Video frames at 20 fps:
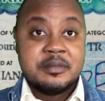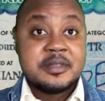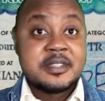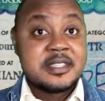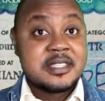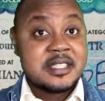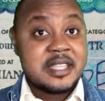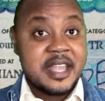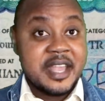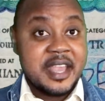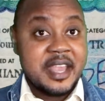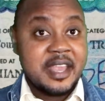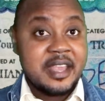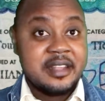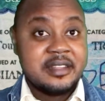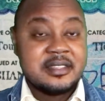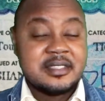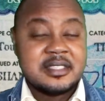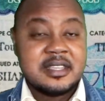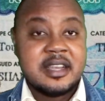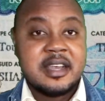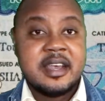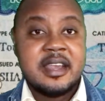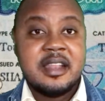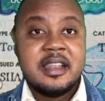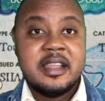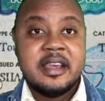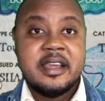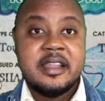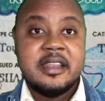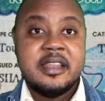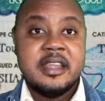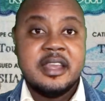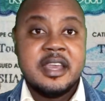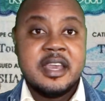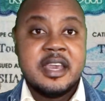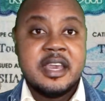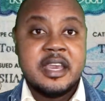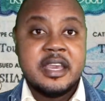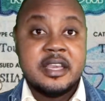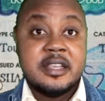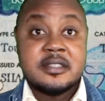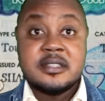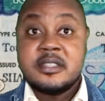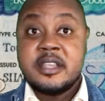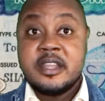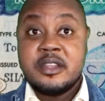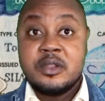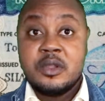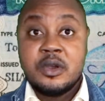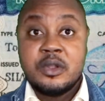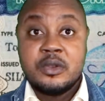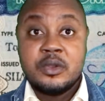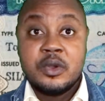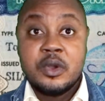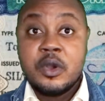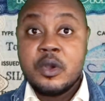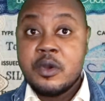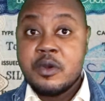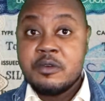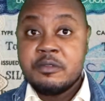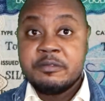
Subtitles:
stay in Thailand is the non-O